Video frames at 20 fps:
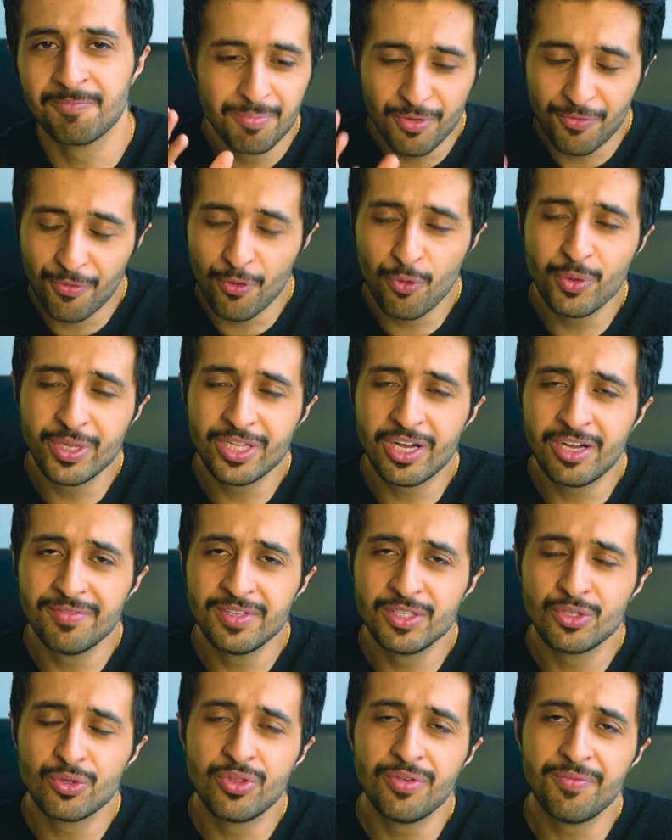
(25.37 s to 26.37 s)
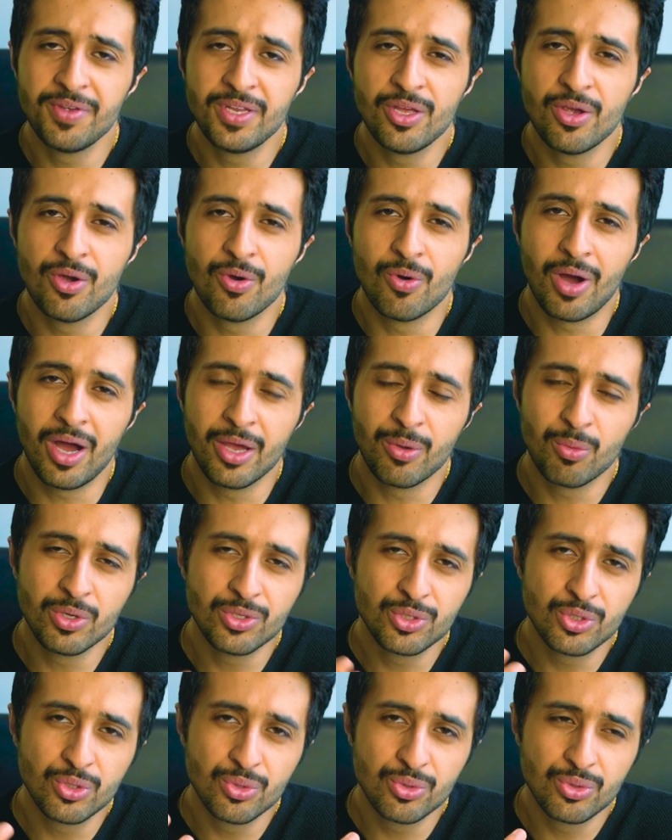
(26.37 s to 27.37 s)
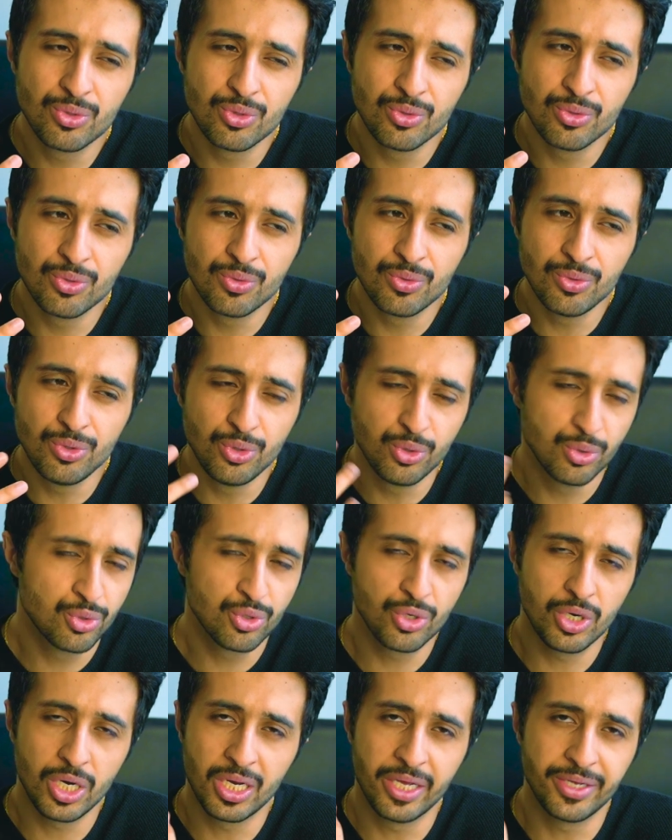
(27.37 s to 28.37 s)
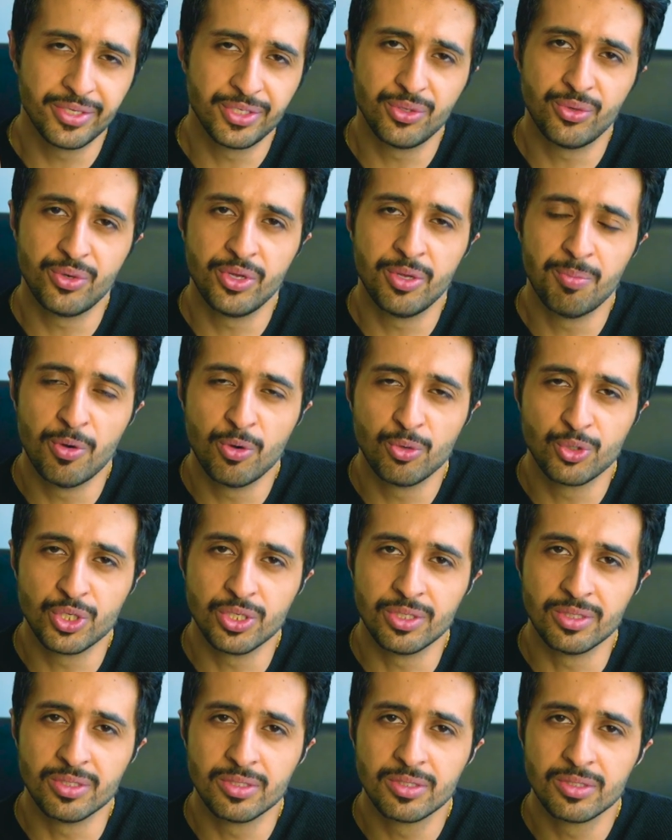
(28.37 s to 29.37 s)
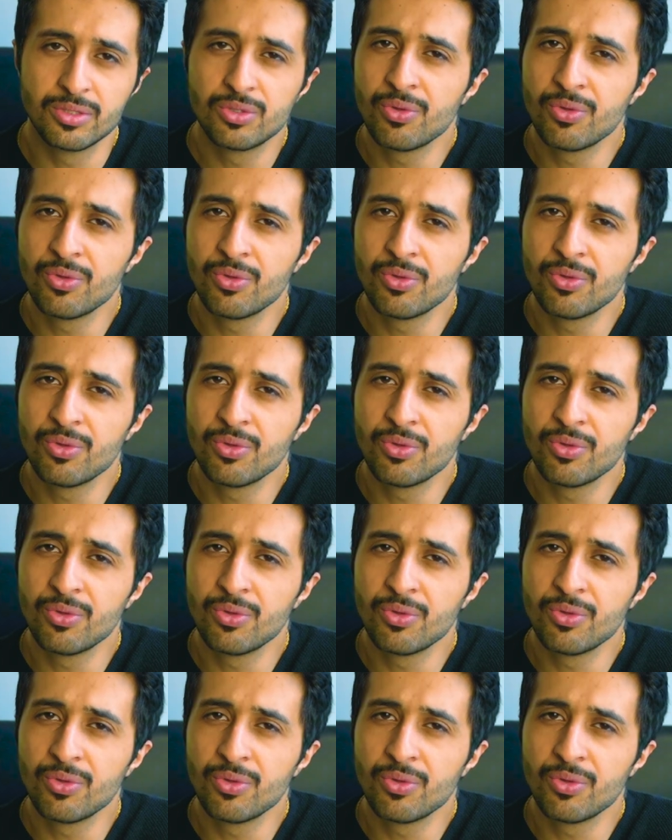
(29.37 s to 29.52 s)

Before we dive into the video, I want you to neutralize your emotions.